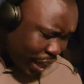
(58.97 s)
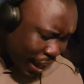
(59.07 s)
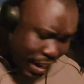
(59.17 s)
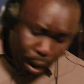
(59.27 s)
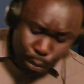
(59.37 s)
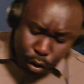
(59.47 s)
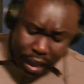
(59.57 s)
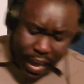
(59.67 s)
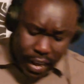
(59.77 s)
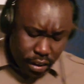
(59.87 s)
And
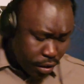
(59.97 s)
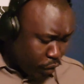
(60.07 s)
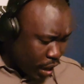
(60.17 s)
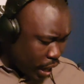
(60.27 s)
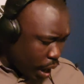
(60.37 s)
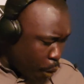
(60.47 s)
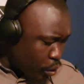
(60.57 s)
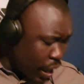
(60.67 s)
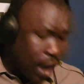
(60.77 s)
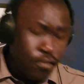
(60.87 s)
number 8 right now, I
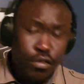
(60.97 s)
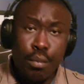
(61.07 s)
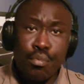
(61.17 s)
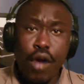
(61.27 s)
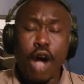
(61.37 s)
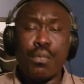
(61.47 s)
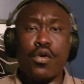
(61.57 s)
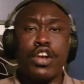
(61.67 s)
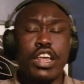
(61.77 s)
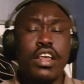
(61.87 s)
would have Brock
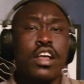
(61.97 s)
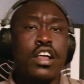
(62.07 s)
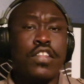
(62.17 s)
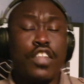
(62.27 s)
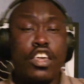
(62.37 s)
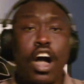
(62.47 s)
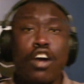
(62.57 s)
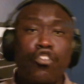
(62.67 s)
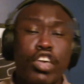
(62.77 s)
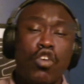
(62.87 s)
Purdy, the
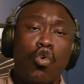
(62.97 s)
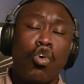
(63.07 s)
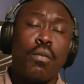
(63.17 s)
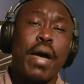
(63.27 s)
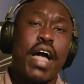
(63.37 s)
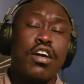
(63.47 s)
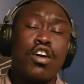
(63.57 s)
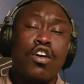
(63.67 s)
young rookie quarterback